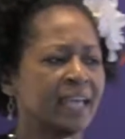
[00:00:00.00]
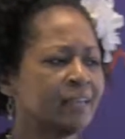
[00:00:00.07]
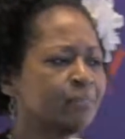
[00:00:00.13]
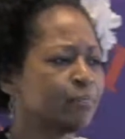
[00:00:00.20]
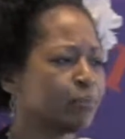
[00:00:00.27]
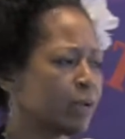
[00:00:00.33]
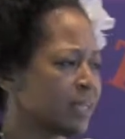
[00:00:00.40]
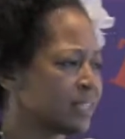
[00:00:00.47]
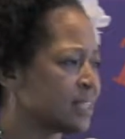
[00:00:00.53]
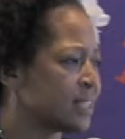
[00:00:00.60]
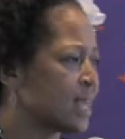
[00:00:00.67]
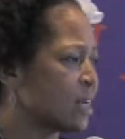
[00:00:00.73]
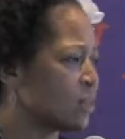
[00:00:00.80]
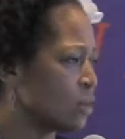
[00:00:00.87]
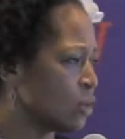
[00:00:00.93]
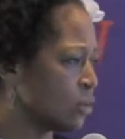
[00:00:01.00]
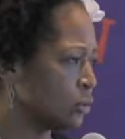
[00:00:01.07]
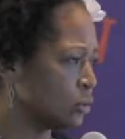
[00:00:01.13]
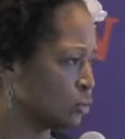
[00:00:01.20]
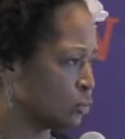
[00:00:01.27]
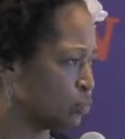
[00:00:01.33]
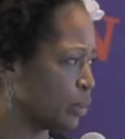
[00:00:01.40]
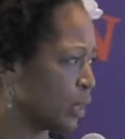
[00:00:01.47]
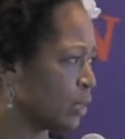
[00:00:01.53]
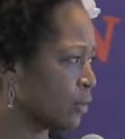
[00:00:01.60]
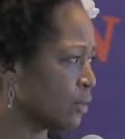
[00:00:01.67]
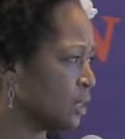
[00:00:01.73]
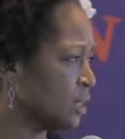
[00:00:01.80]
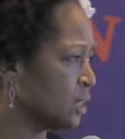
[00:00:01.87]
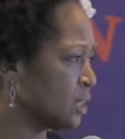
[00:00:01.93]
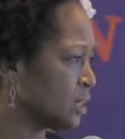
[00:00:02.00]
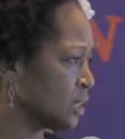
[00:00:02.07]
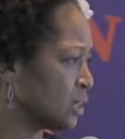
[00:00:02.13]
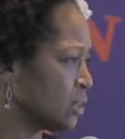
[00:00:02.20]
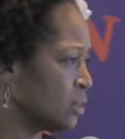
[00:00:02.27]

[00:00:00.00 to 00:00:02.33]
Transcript: it breaks down all those barriers